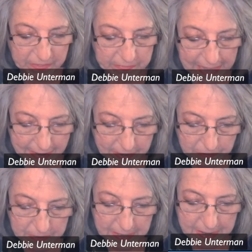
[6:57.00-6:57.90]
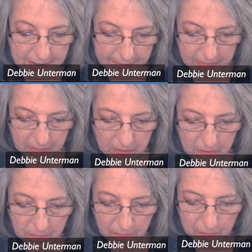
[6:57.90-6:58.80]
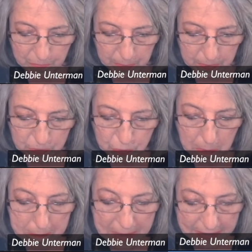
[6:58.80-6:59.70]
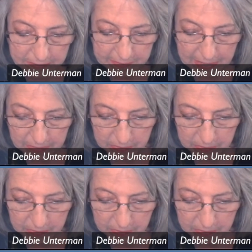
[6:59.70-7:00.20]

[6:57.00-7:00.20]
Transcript: The sedative did nothing for the tremendous